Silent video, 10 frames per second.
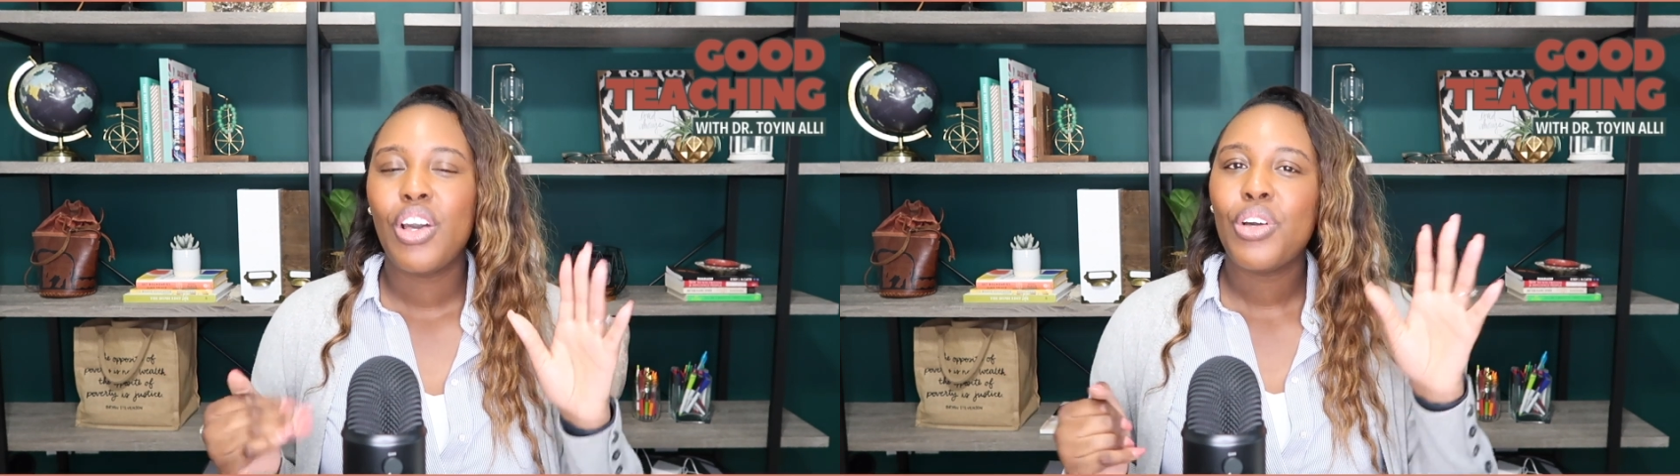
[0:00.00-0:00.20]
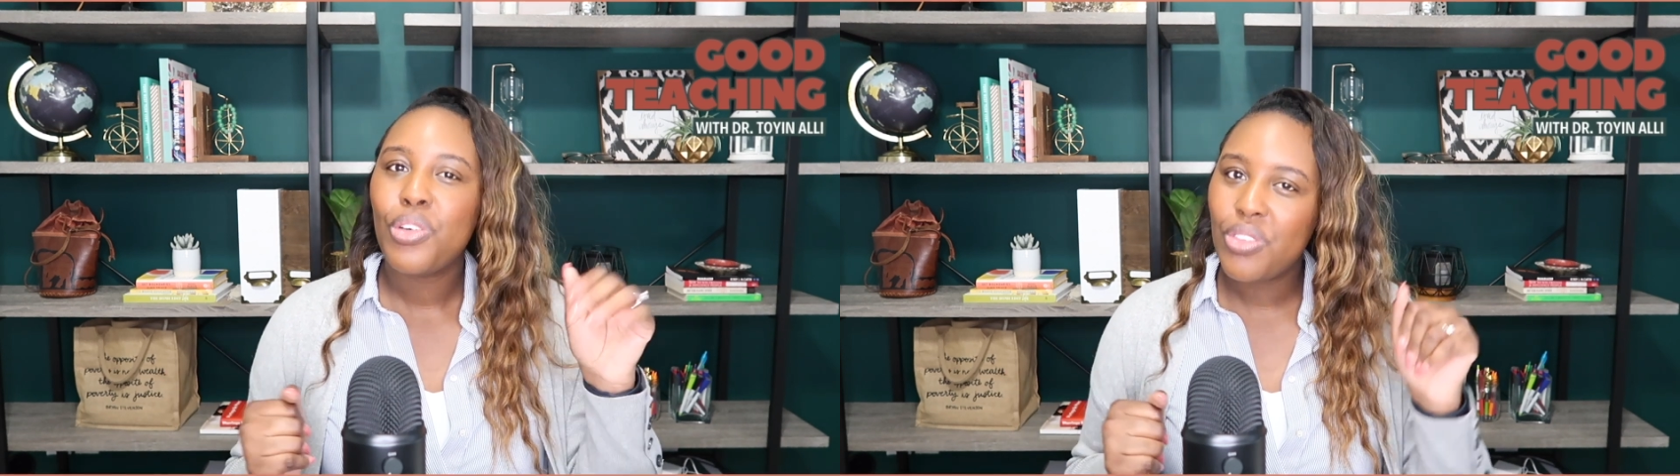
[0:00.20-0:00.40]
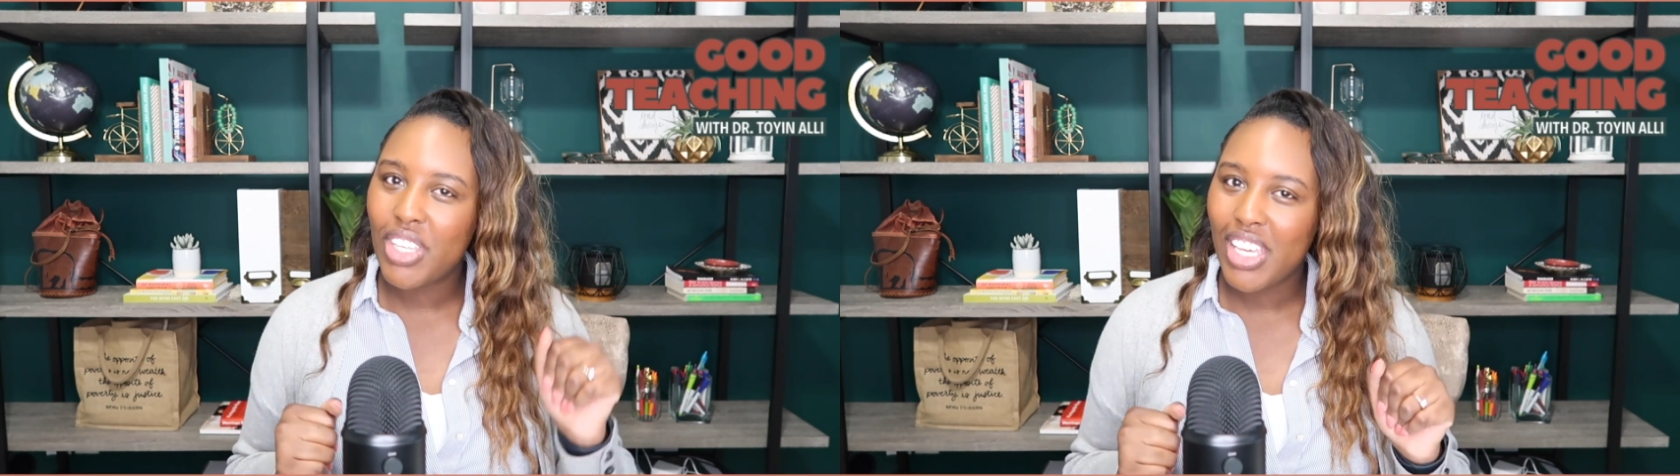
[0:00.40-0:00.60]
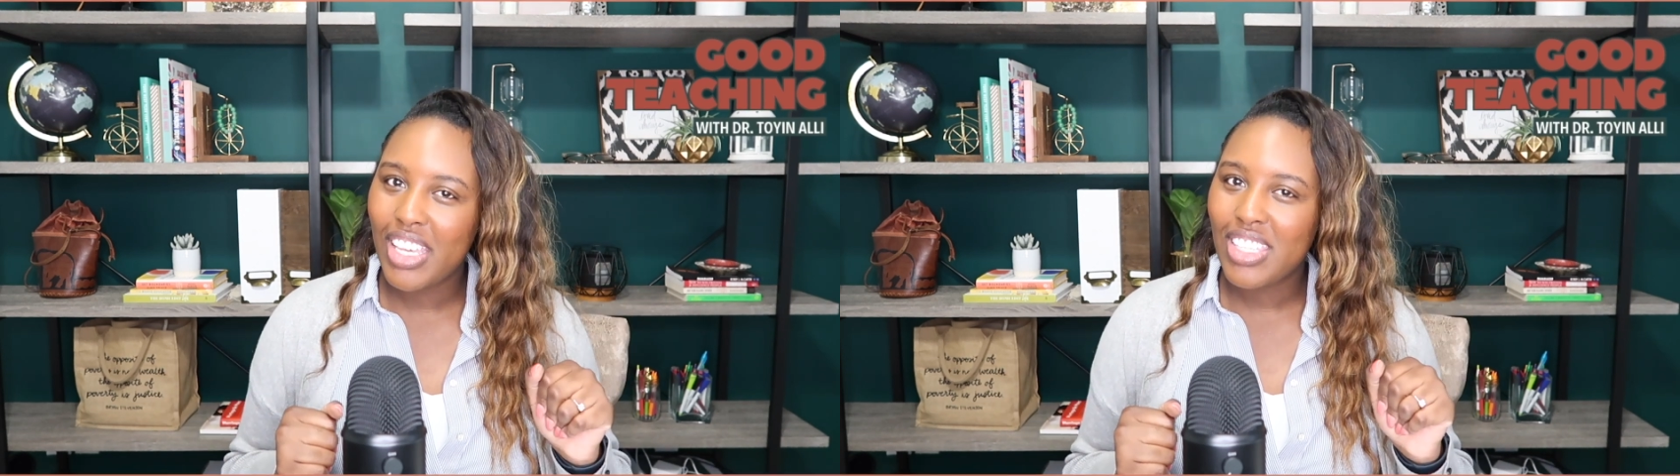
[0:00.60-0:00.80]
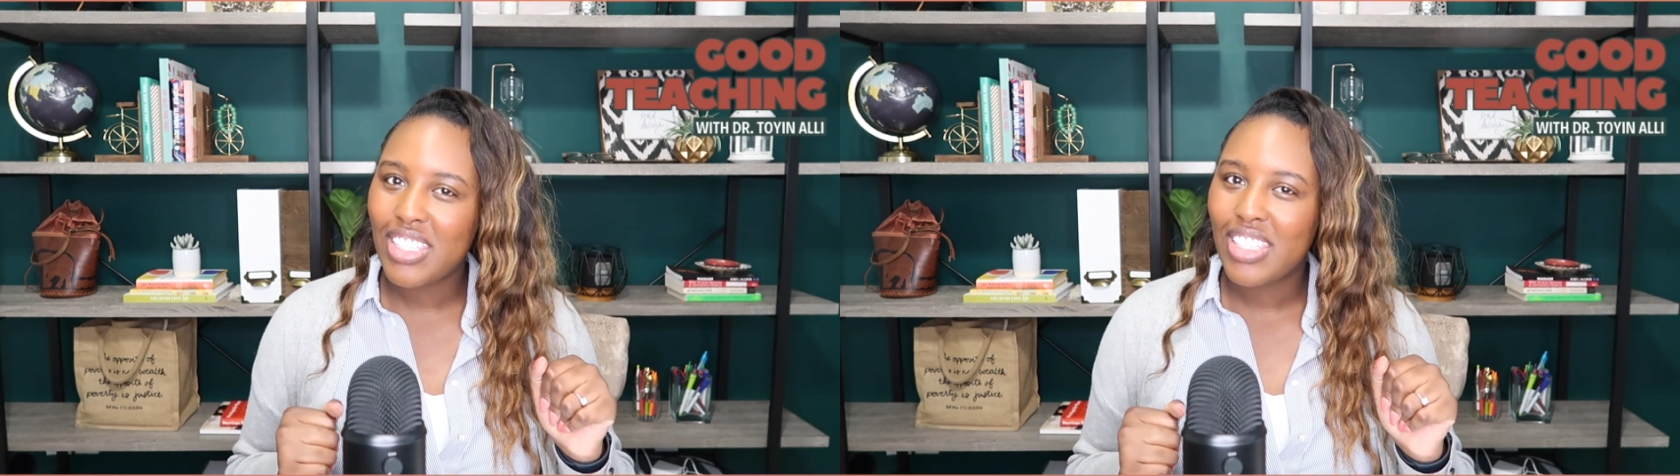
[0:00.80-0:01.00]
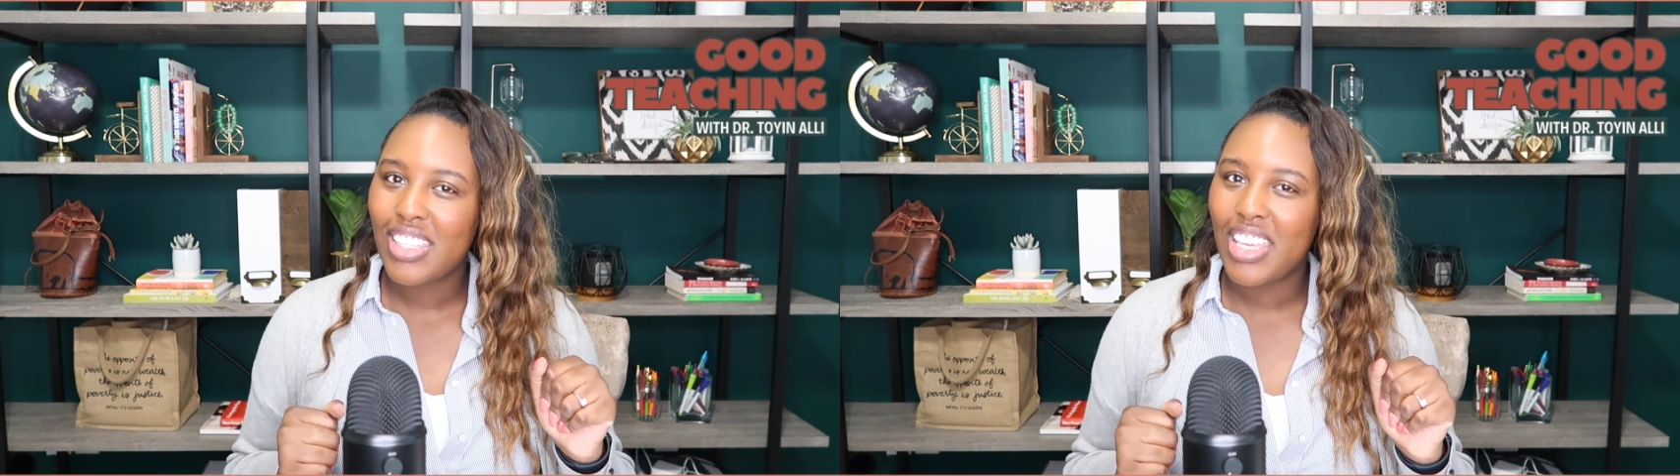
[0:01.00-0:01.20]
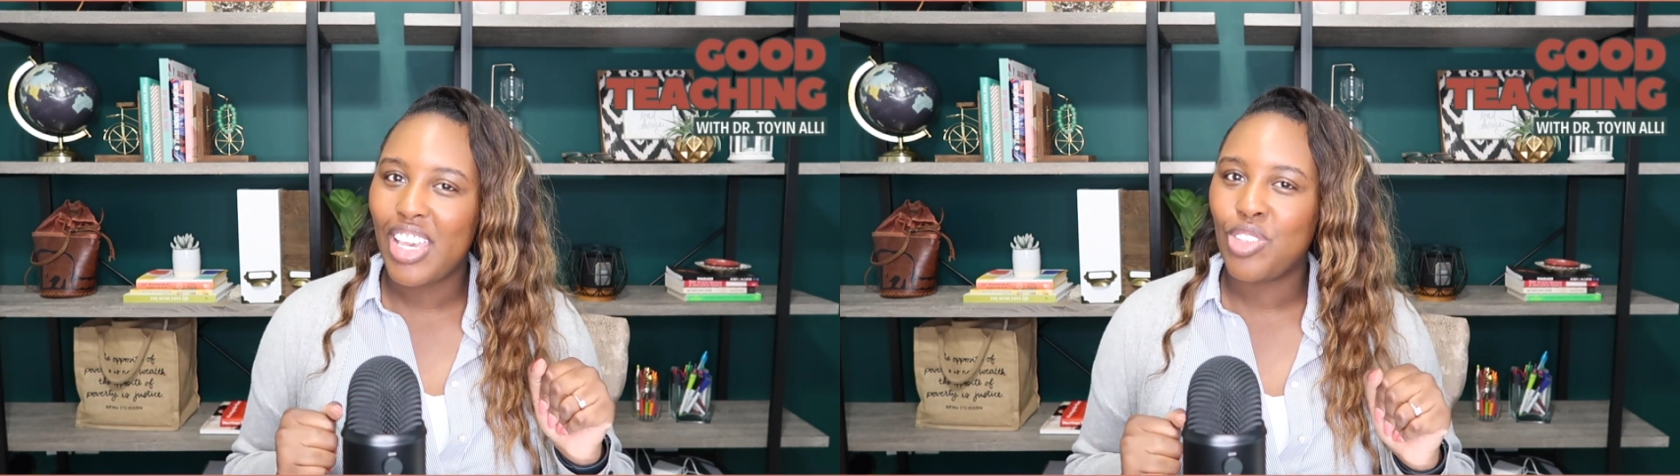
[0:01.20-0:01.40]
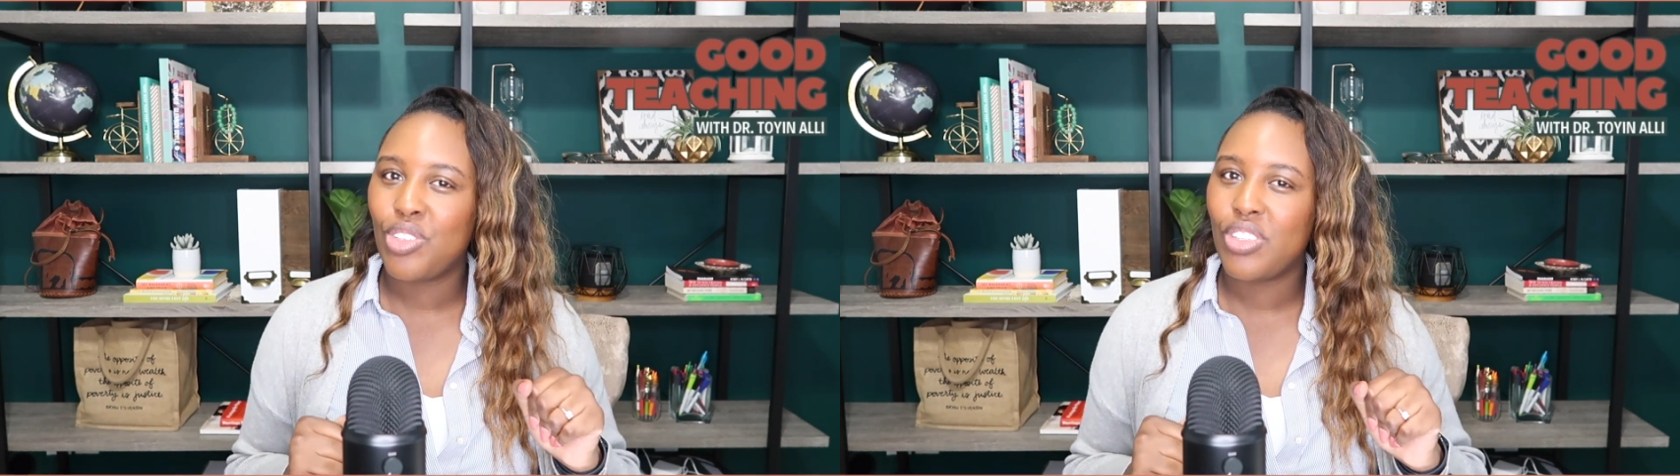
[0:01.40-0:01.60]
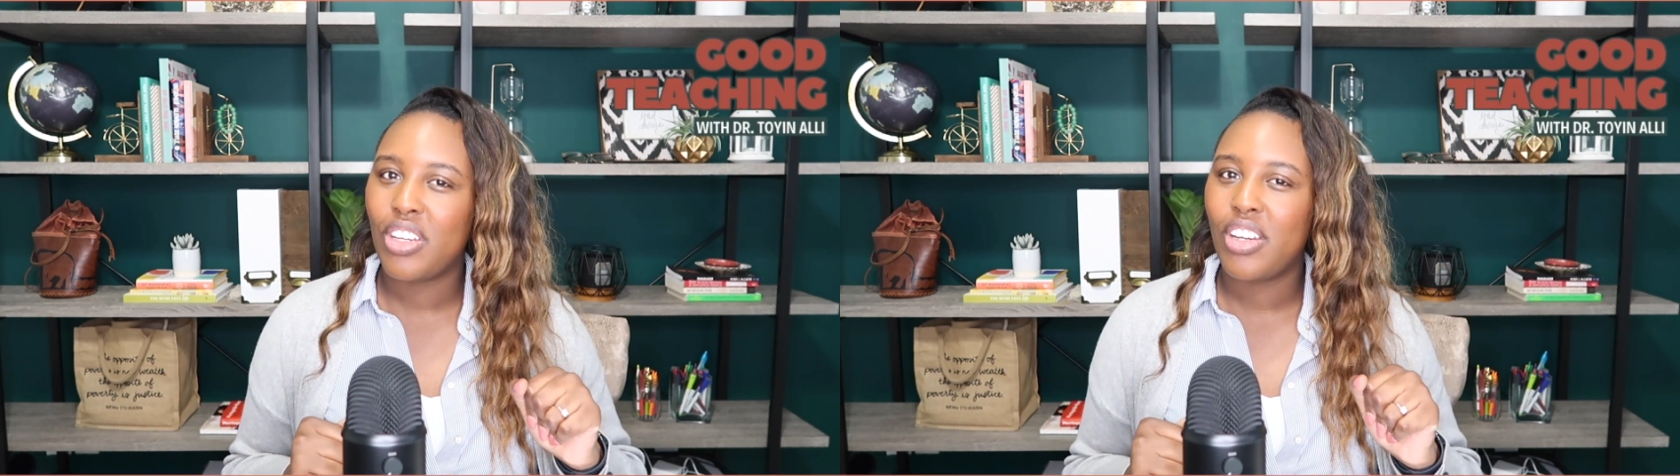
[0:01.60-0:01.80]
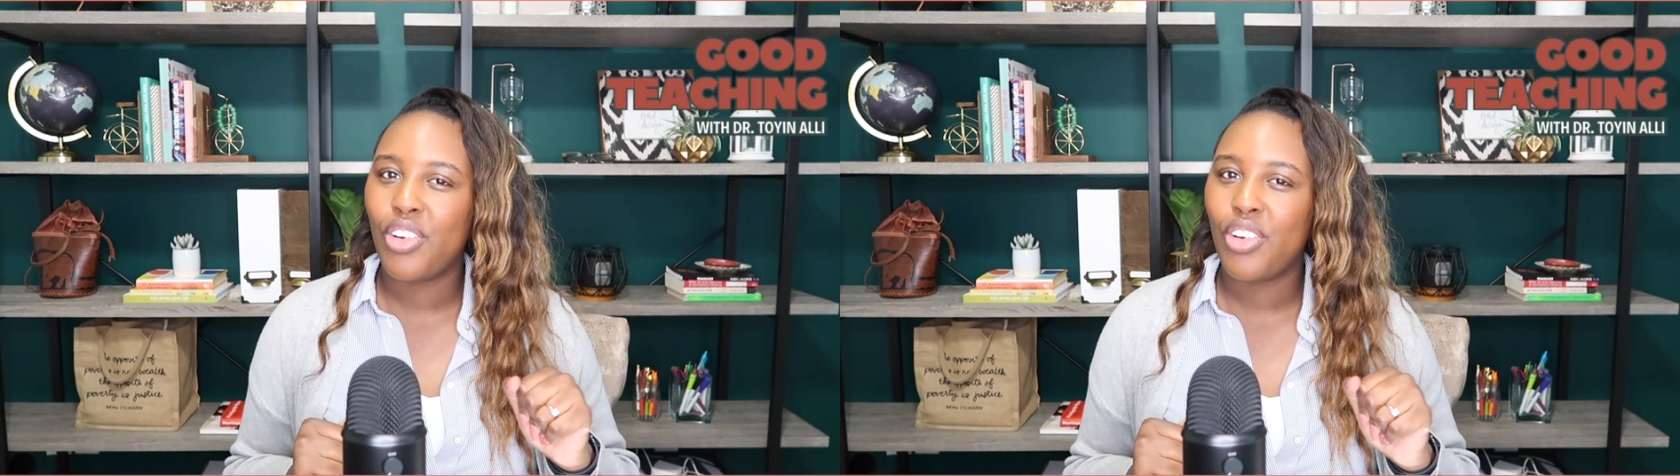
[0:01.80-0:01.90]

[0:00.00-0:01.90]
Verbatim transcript: who thinks the answer